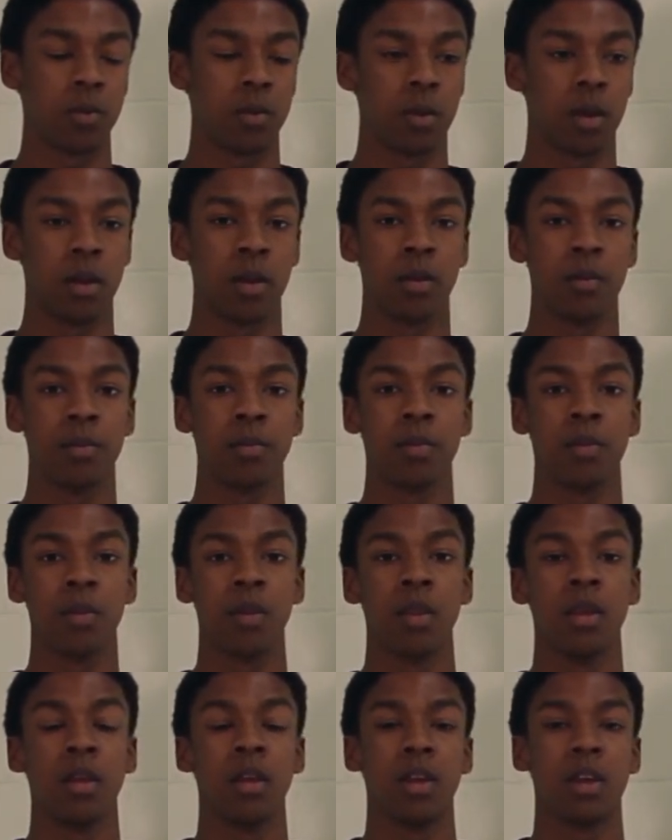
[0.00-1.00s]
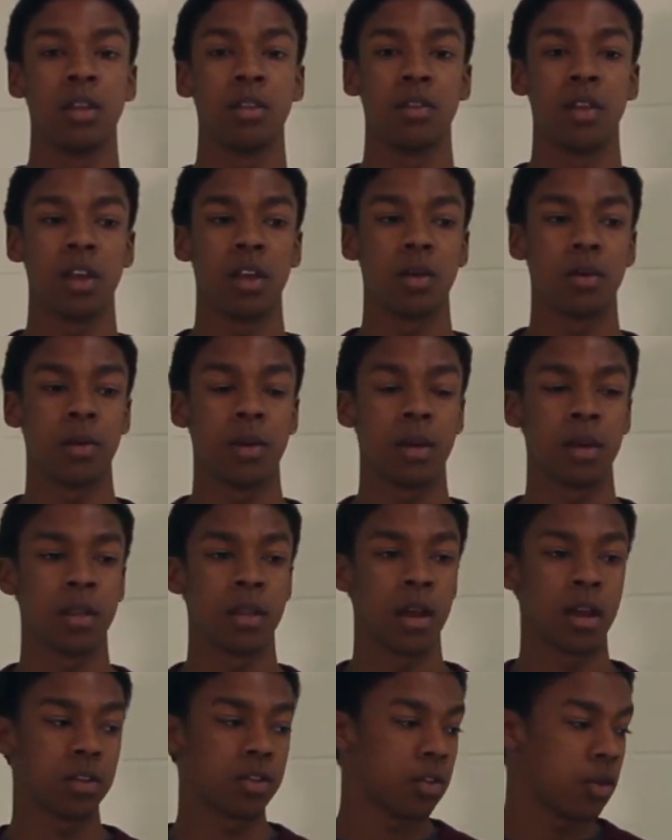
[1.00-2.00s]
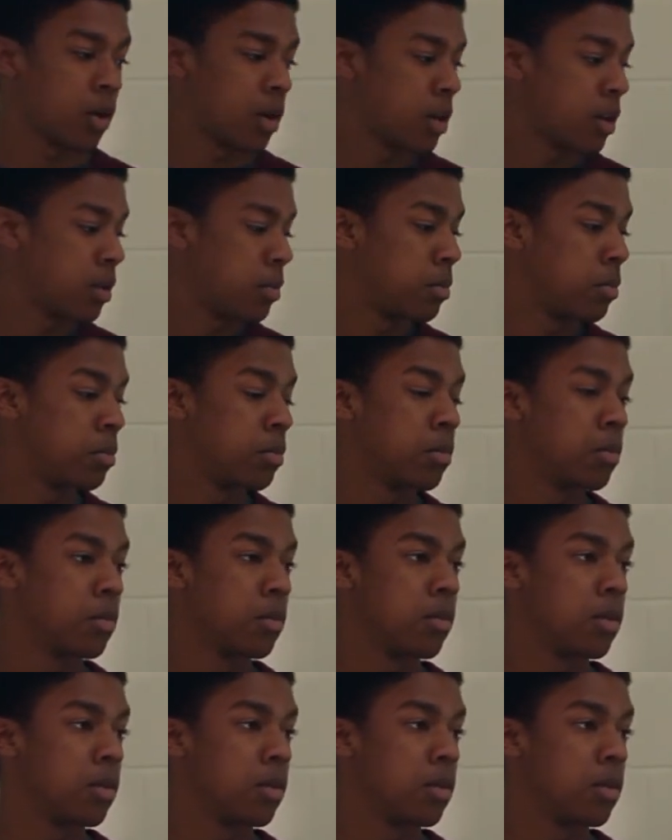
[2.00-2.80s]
well and take away a lot so I can